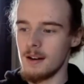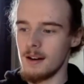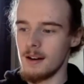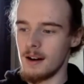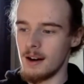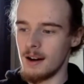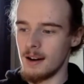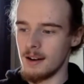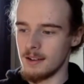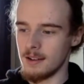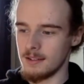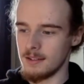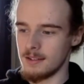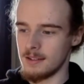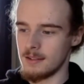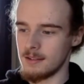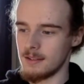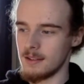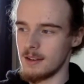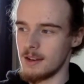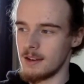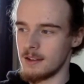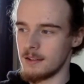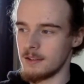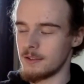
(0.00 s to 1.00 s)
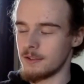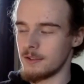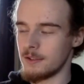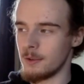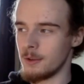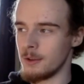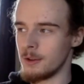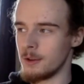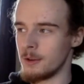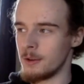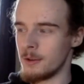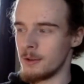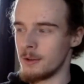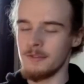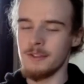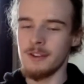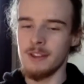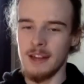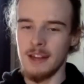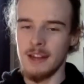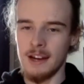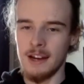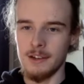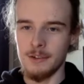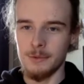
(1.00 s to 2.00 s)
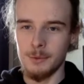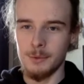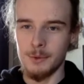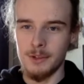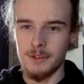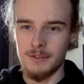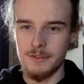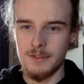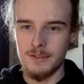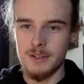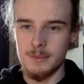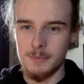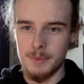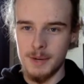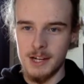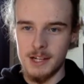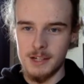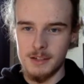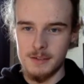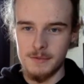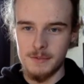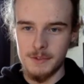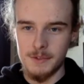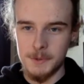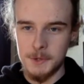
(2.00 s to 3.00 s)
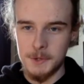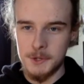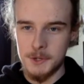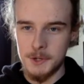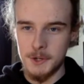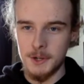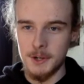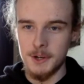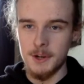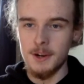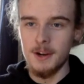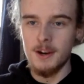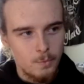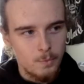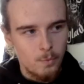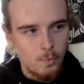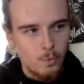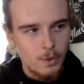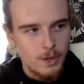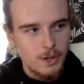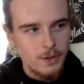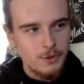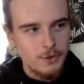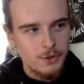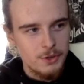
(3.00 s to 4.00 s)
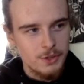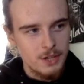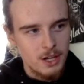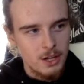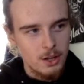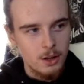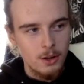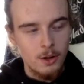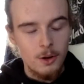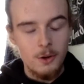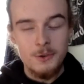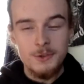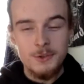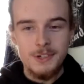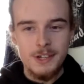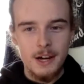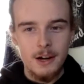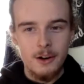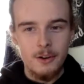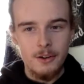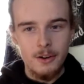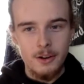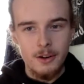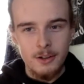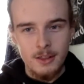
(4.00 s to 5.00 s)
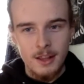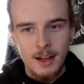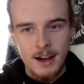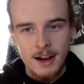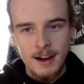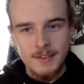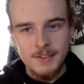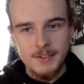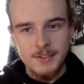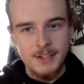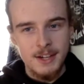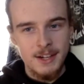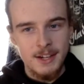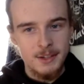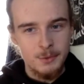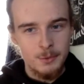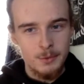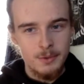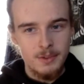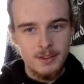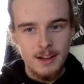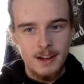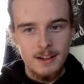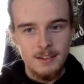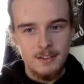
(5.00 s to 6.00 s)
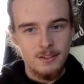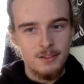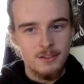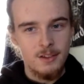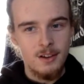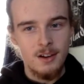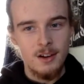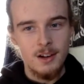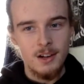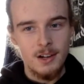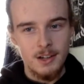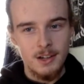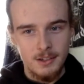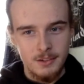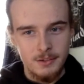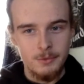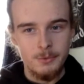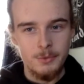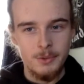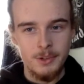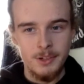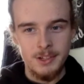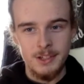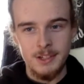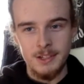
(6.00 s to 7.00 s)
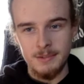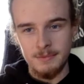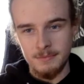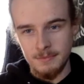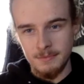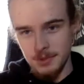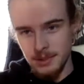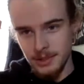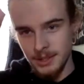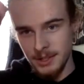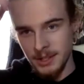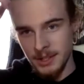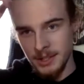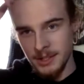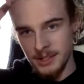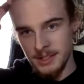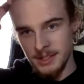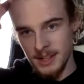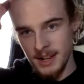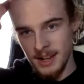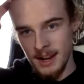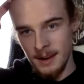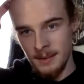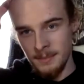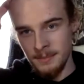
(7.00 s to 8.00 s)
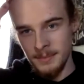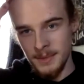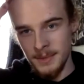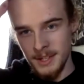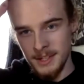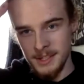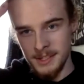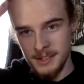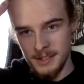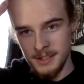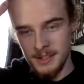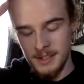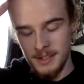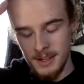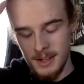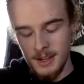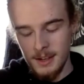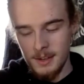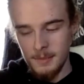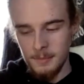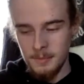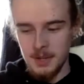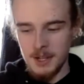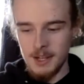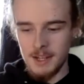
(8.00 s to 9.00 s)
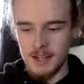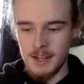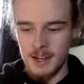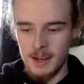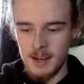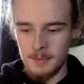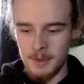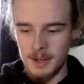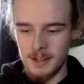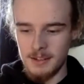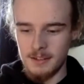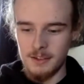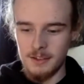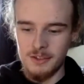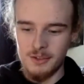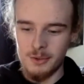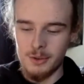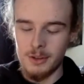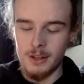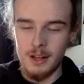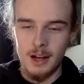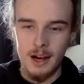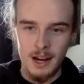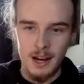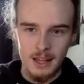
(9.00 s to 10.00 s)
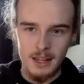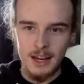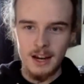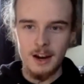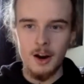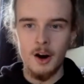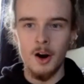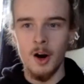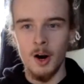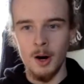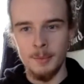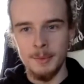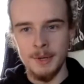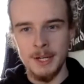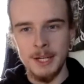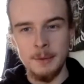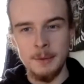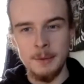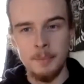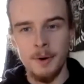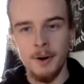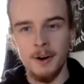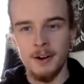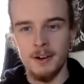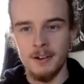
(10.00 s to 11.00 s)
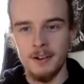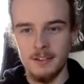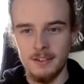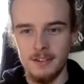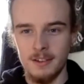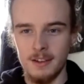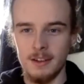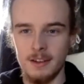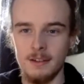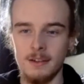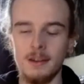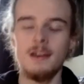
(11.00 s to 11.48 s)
because his solo over that is one of his best for sure. We usually close out our live sets with that song, and it's a really, really good time because me and him get to do a lot of like harmony parts, and